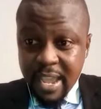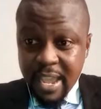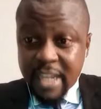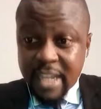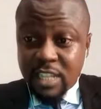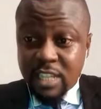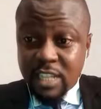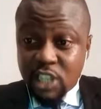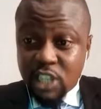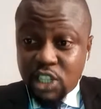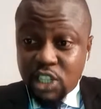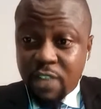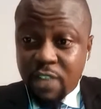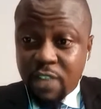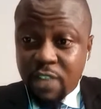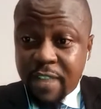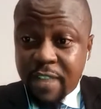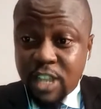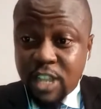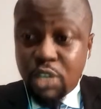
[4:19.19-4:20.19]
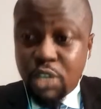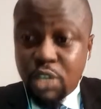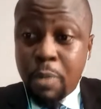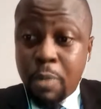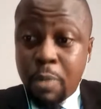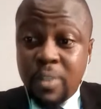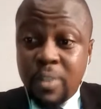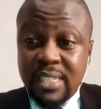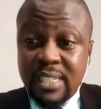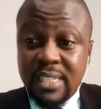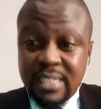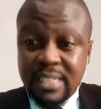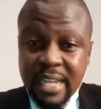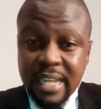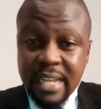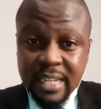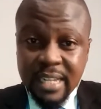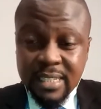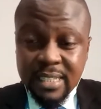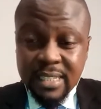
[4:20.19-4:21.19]
in International Financial Reporting
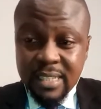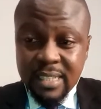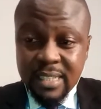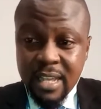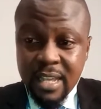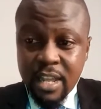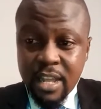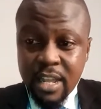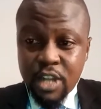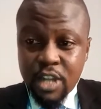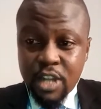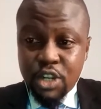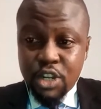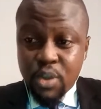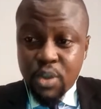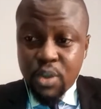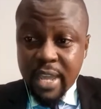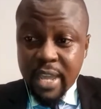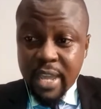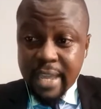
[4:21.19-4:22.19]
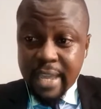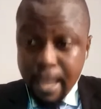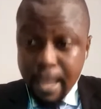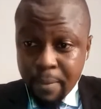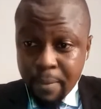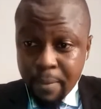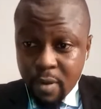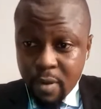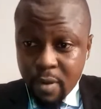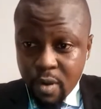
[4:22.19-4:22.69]
Standards, the UK GAAP,